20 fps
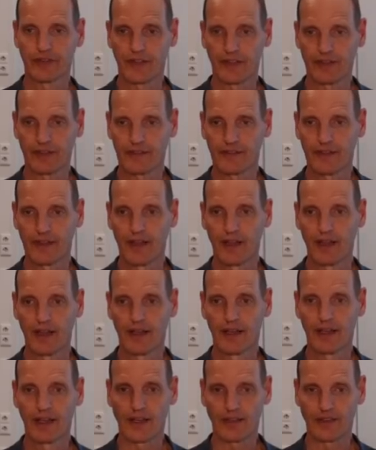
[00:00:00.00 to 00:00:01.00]
is
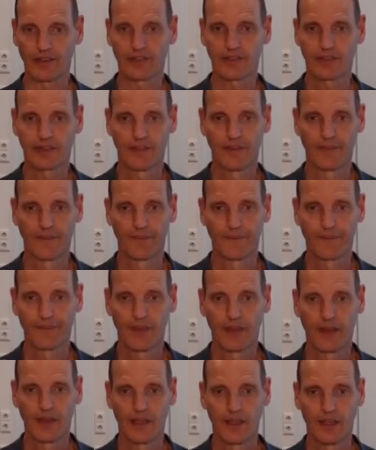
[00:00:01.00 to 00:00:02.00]
less.
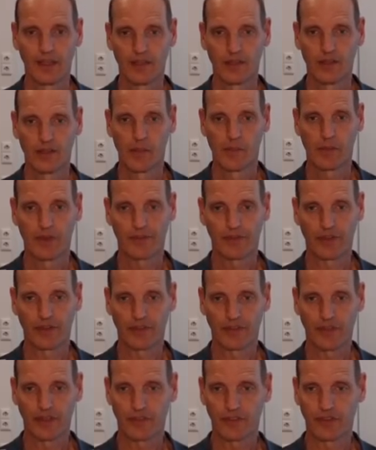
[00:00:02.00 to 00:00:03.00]
Number of
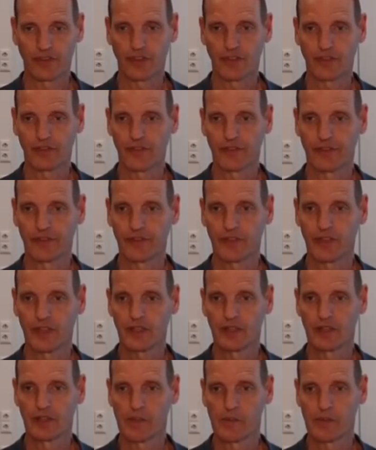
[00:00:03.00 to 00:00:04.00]
successes is
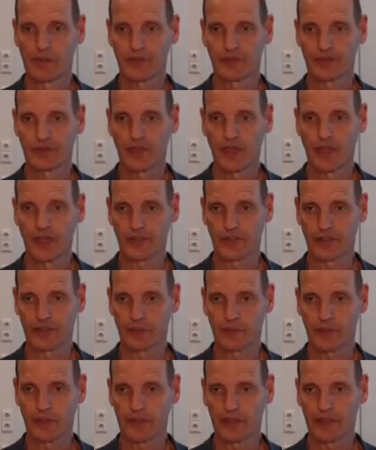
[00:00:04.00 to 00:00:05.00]
15, number of trials is
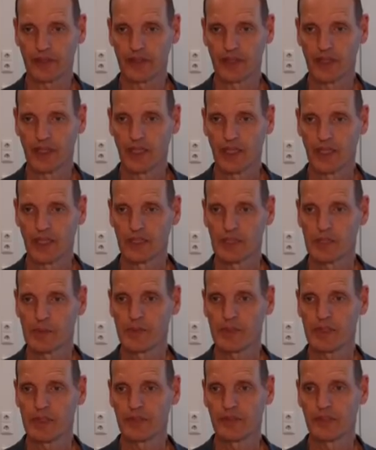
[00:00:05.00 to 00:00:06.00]
20, the
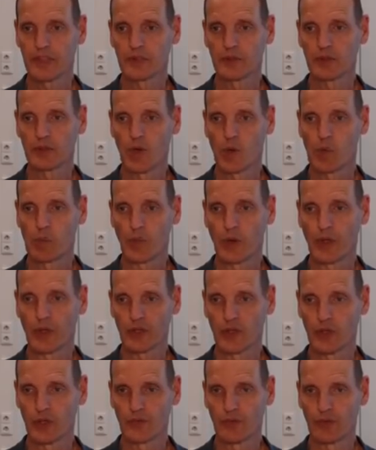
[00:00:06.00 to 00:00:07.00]
p-value
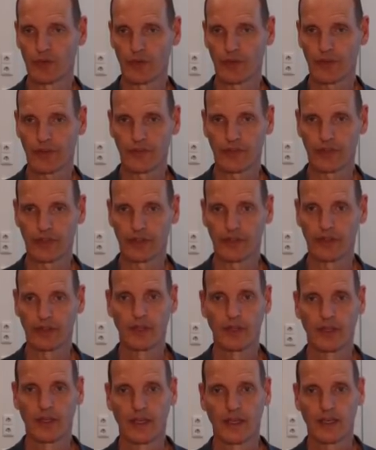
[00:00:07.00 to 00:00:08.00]
0.043,
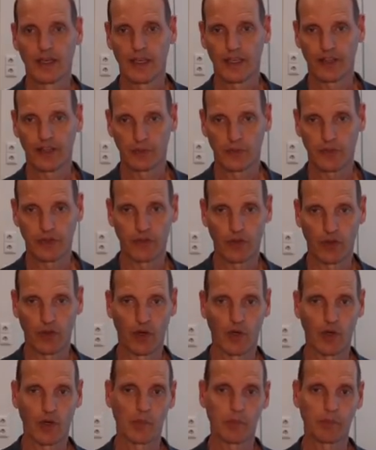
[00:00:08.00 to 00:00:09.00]
as we
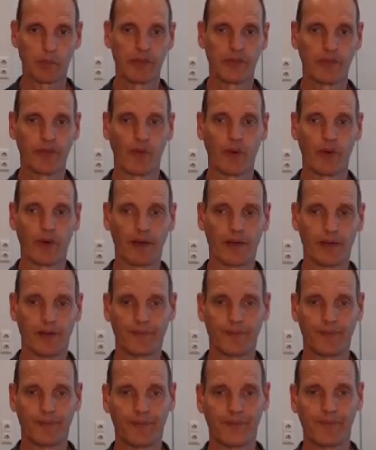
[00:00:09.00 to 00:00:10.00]
saw before.
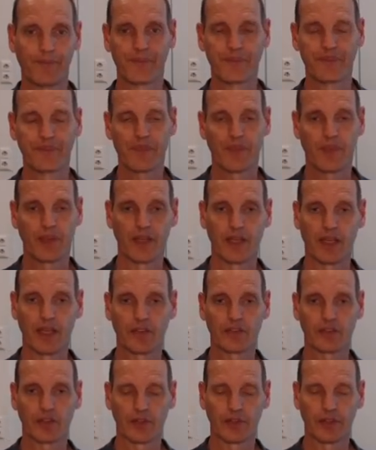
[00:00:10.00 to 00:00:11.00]

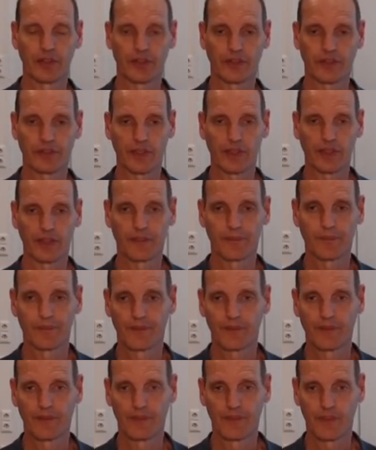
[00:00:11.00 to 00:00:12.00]
So this
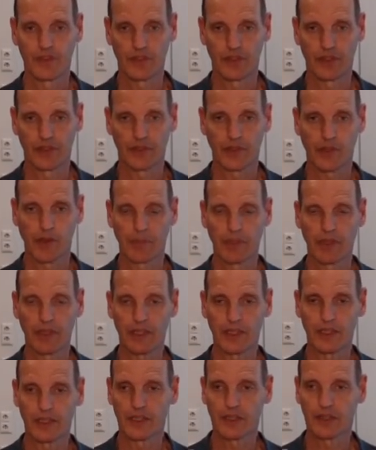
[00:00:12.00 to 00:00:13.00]
result
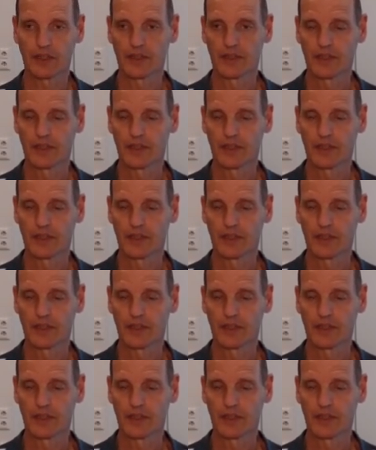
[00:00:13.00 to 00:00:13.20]
completely